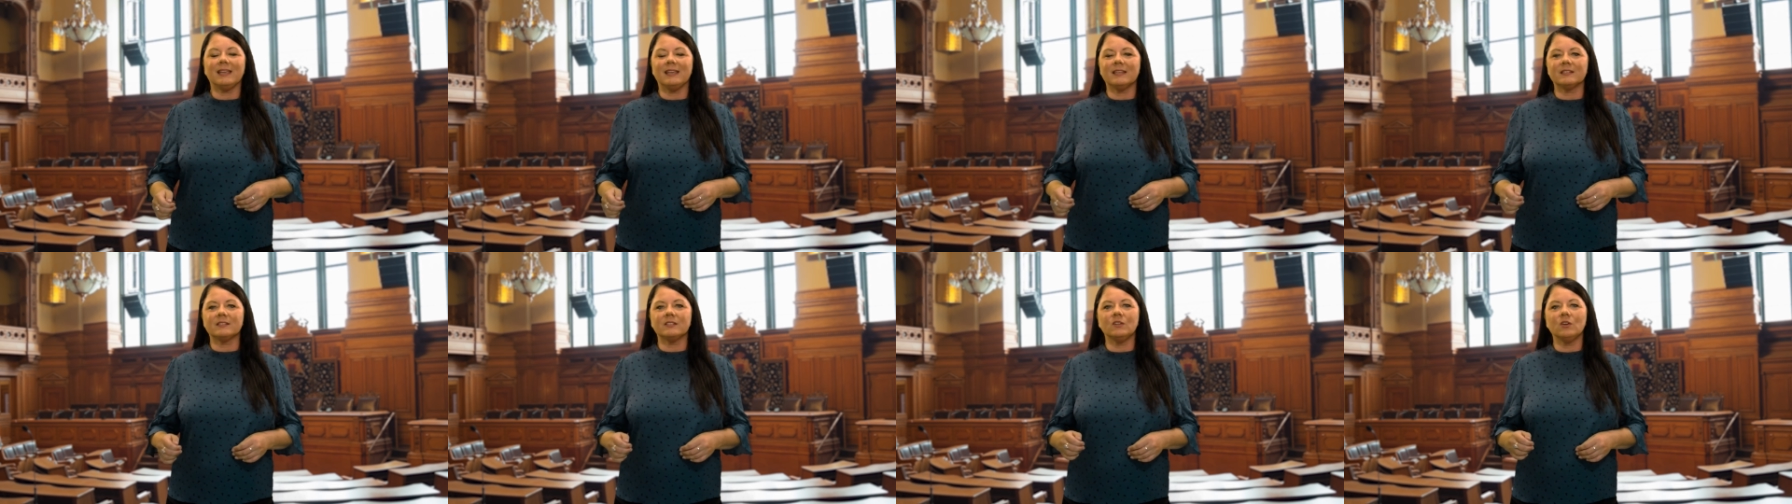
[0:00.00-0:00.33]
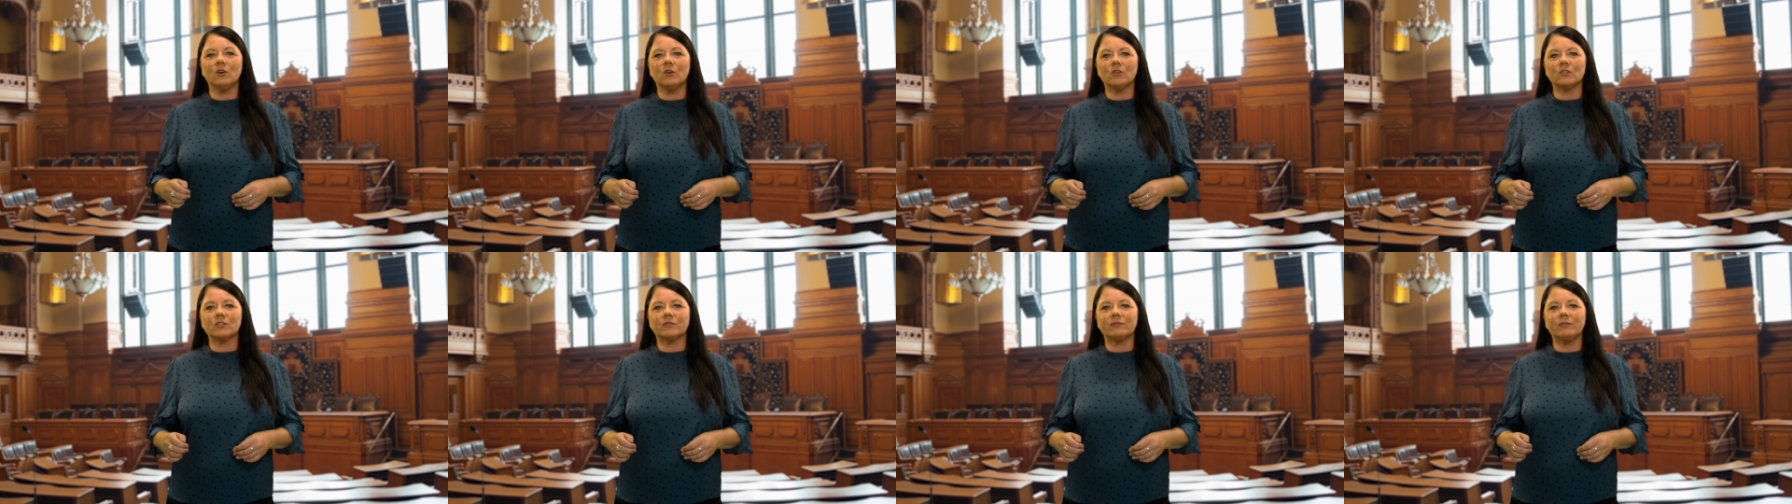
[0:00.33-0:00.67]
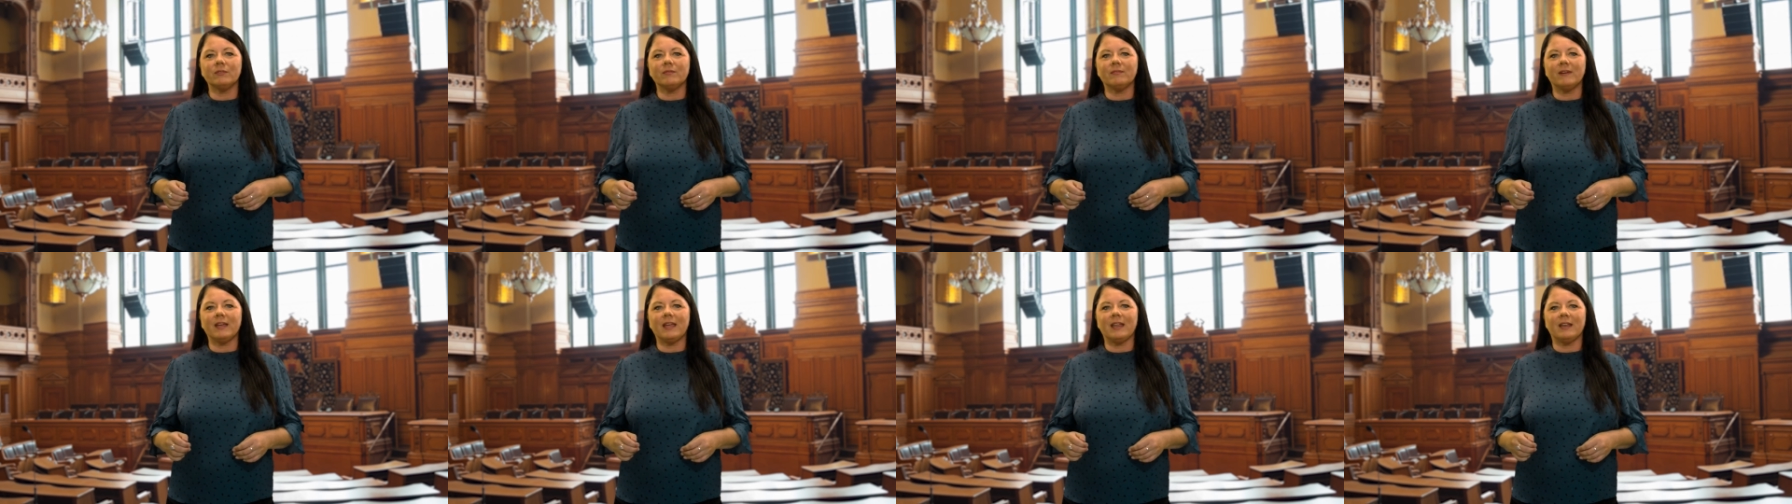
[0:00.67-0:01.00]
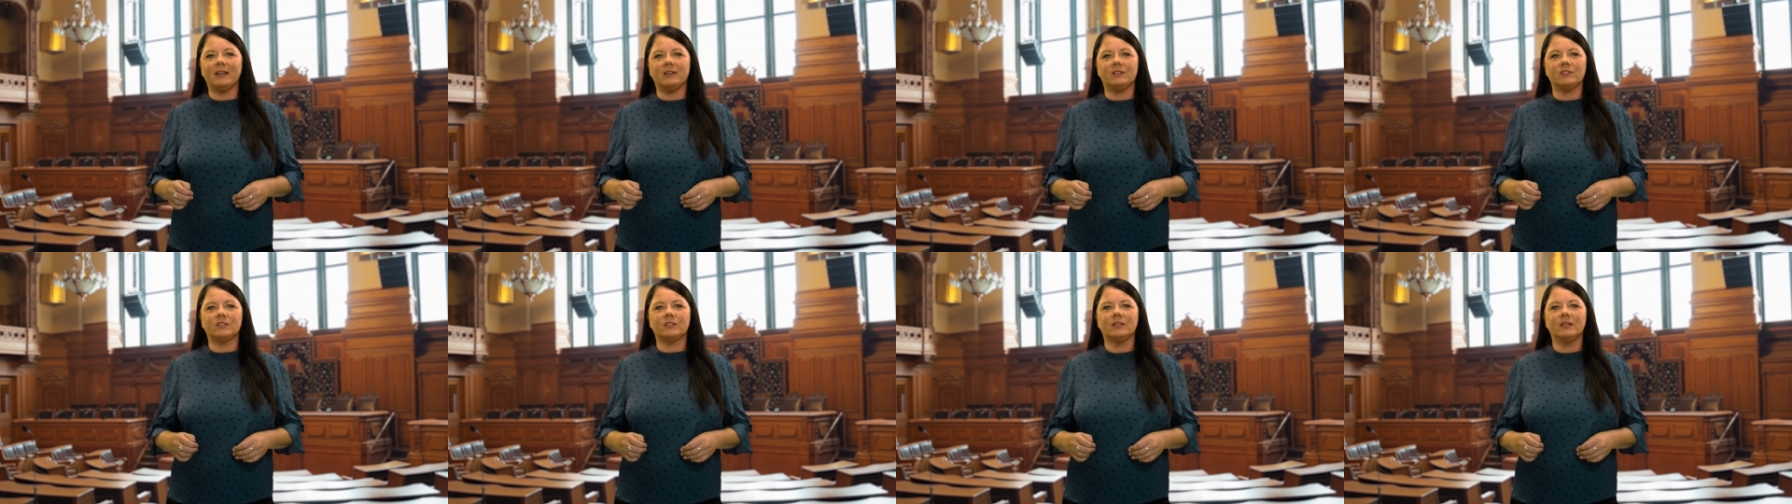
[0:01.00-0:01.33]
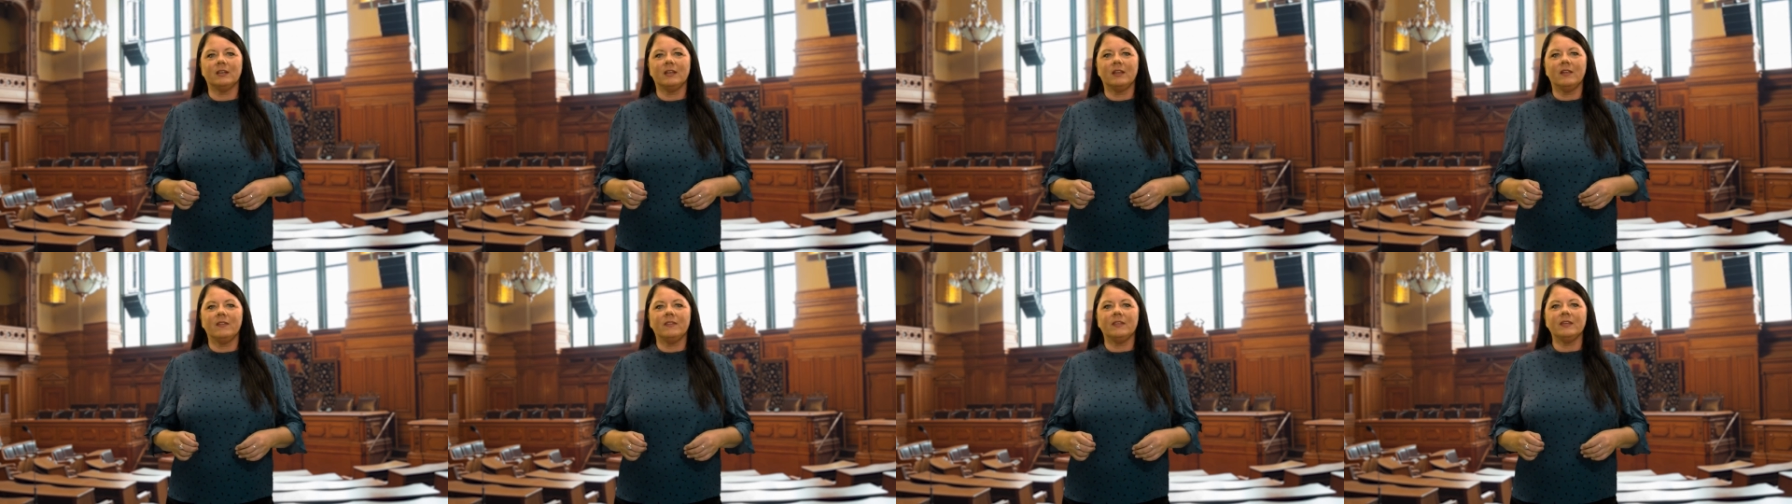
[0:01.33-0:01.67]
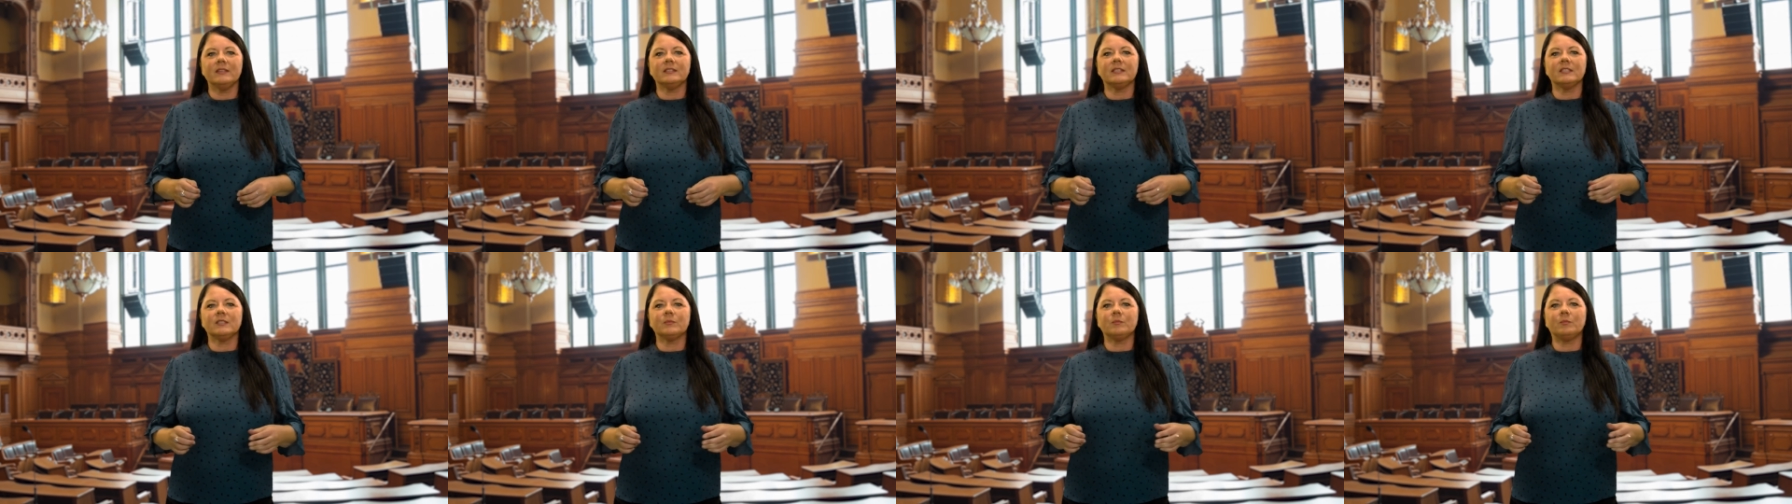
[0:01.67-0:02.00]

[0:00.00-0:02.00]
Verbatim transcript: is not revenge. This is